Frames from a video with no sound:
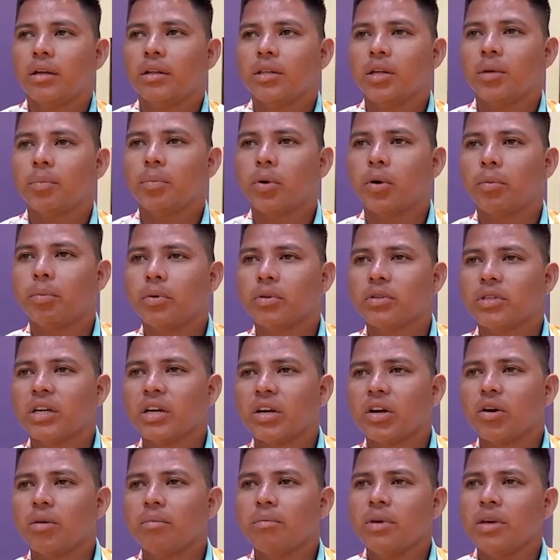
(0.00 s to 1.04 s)
The purpose I
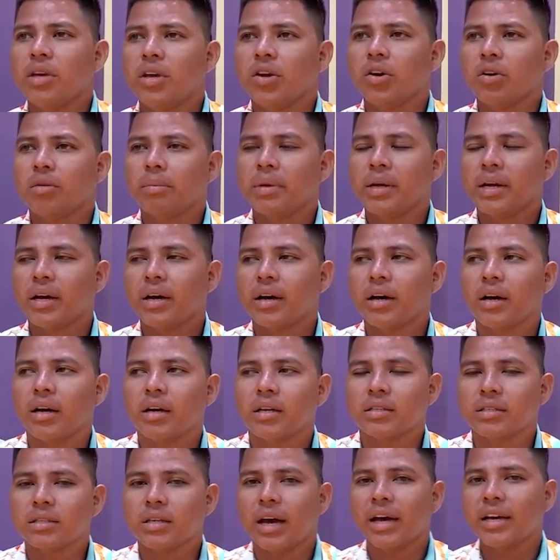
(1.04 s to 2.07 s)
come here
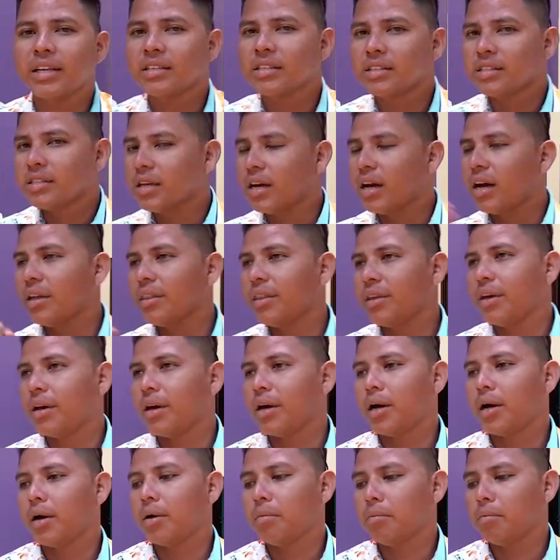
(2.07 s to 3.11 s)
because I saw the
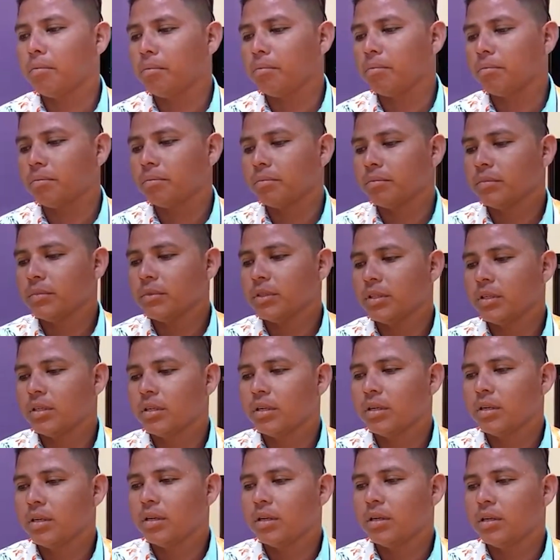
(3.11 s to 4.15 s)
um,
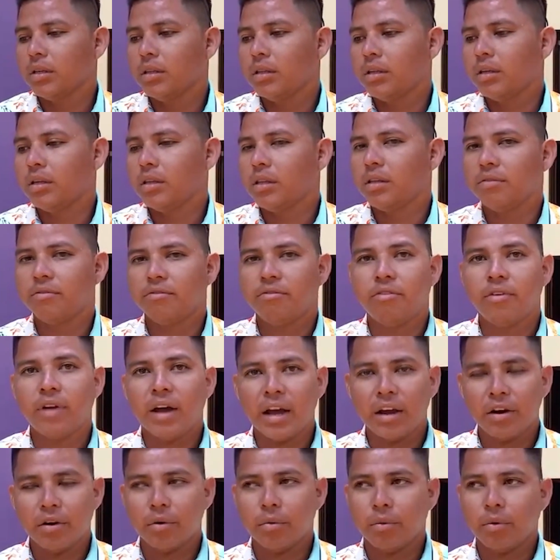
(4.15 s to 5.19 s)
the, the
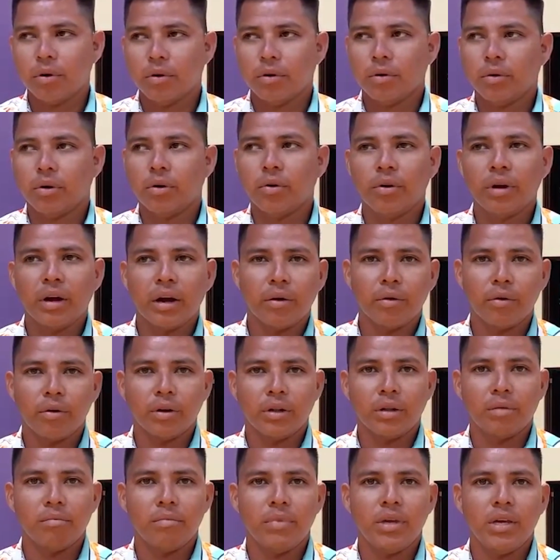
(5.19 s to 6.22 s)
flyer going around
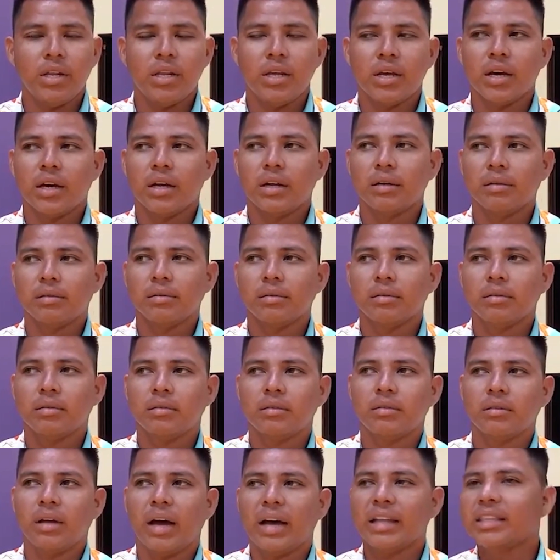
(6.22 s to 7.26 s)
the media. Mm -hmm.
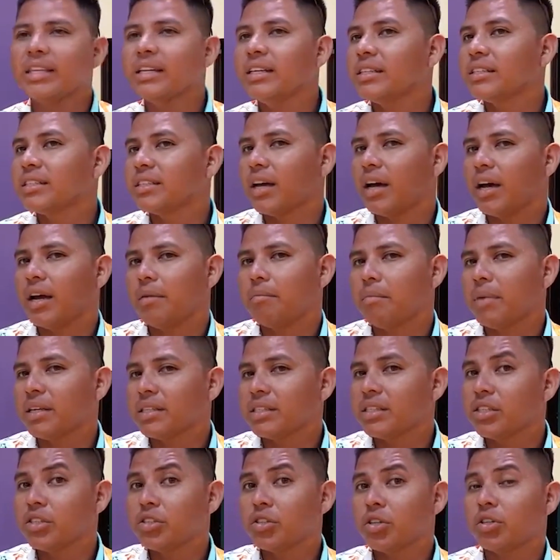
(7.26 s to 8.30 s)
I didn't saw it. My
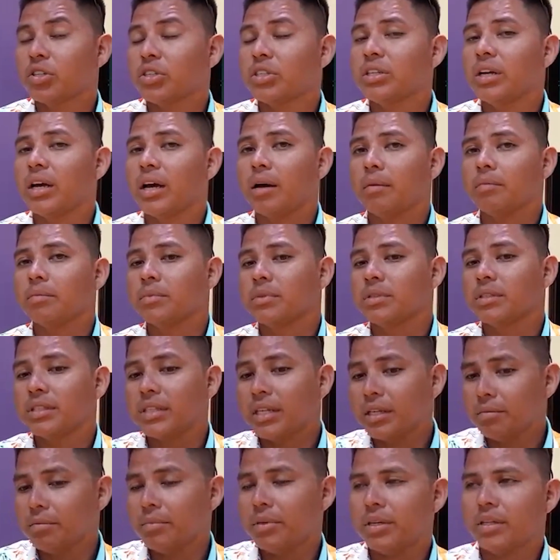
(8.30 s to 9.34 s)
sisters um,
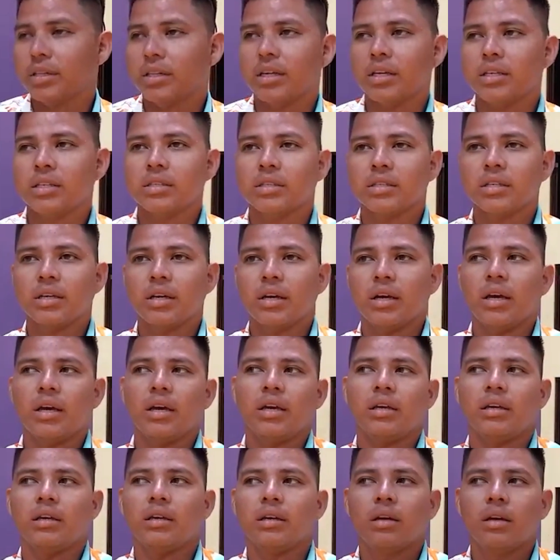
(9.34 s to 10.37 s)
sent me that and said, mm-hmm. hey,
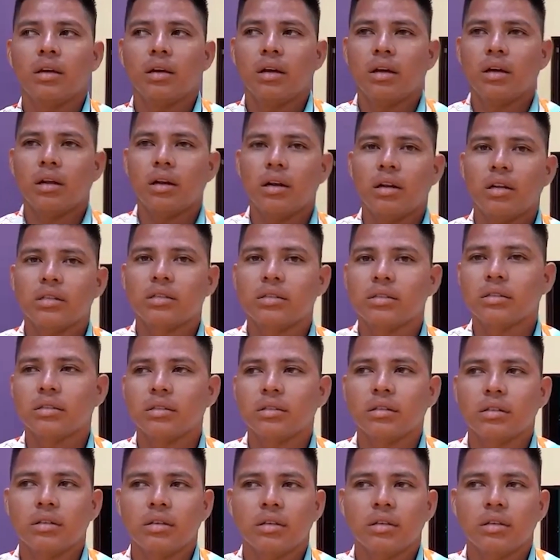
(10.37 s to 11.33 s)
listen,